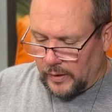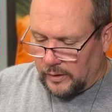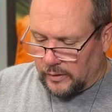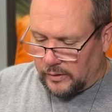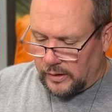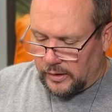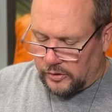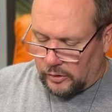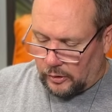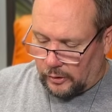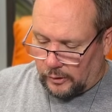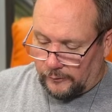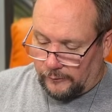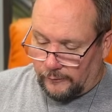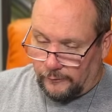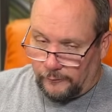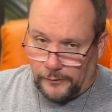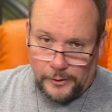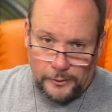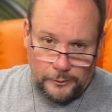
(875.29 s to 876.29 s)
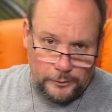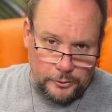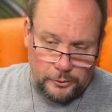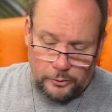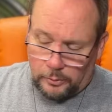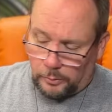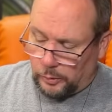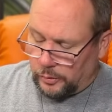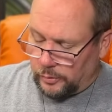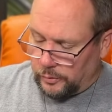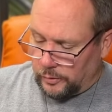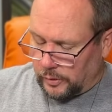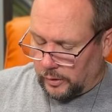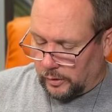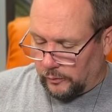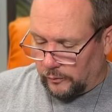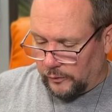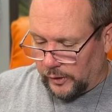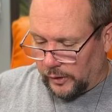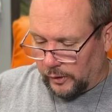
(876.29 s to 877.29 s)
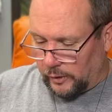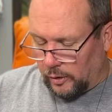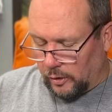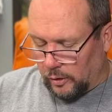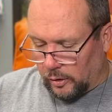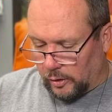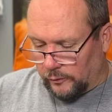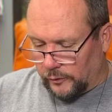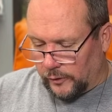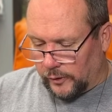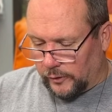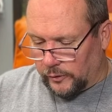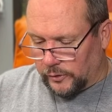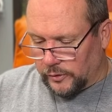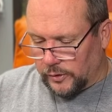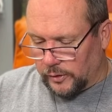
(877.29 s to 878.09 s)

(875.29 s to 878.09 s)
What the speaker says: These are very durable. They're very hard feathers.